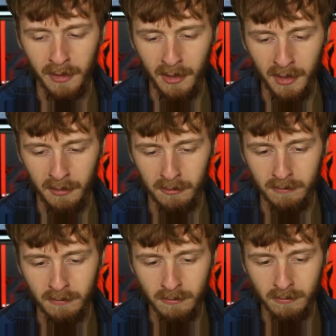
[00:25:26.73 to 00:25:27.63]
you can,
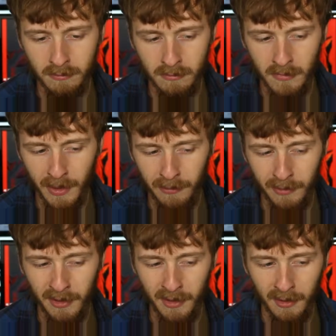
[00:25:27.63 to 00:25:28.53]
that
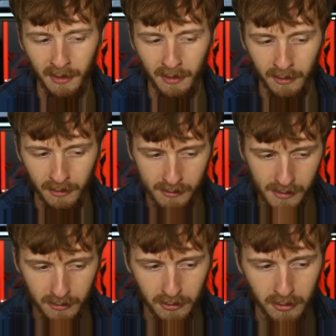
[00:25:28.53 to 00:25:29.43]
way you can
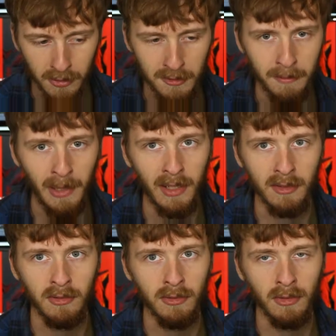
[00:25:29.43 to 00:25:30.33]
go
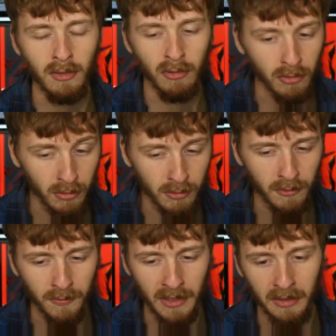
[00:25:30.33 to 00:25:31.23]
back to the old
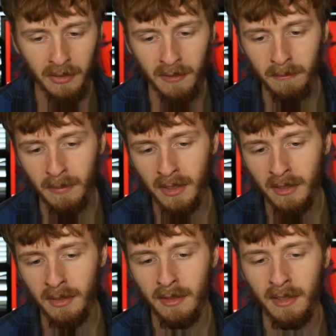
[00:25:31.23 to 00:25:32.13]
video of me
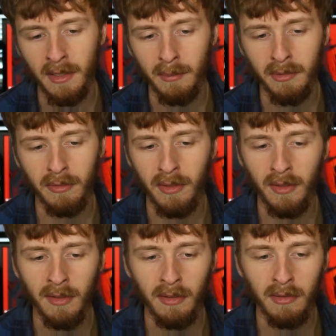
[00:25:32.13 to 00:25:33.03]
the navel.
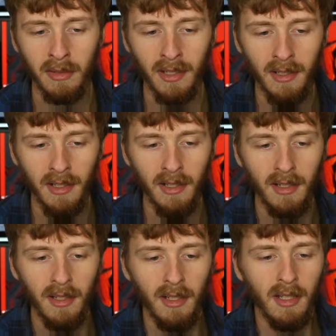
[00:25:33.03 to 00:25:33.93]
So,
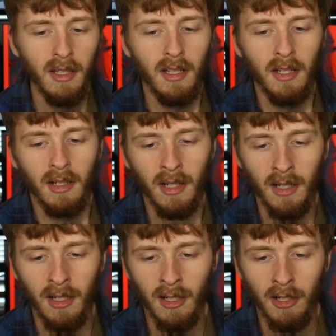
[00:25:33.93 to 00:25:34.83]

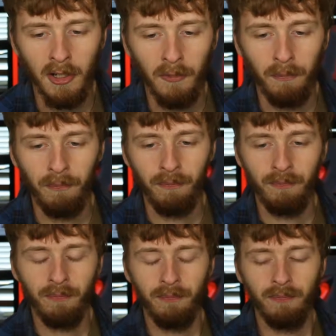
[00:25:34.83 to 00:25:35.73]
um,
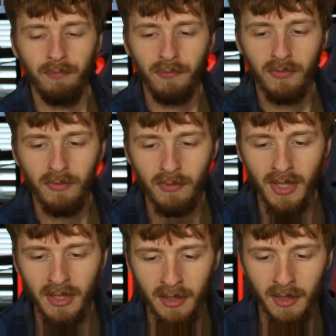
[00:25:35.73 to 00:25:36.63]

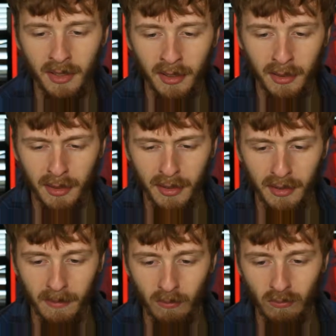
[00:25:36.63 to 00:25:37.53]
and uh,